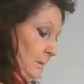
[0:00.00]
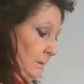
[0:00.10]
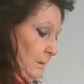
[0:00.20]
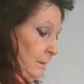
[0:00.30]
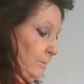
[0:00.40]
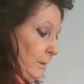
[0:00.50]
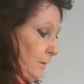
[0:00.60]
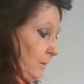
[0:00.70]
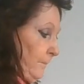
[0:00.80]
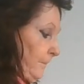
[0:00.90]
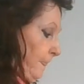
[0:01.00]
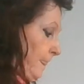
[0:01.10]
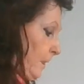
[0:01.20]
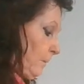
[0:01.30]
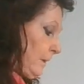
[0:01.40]
There we go.
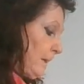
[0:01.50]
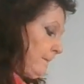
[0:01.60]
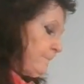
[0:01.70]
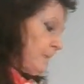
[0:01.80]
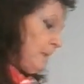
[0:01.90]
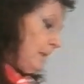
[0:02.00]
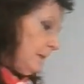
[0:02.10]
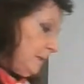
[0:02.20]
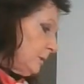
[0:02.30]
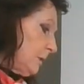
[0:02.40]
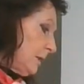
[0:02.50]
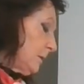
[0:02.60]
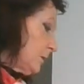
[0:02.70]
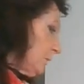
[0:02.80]
Okay, and it does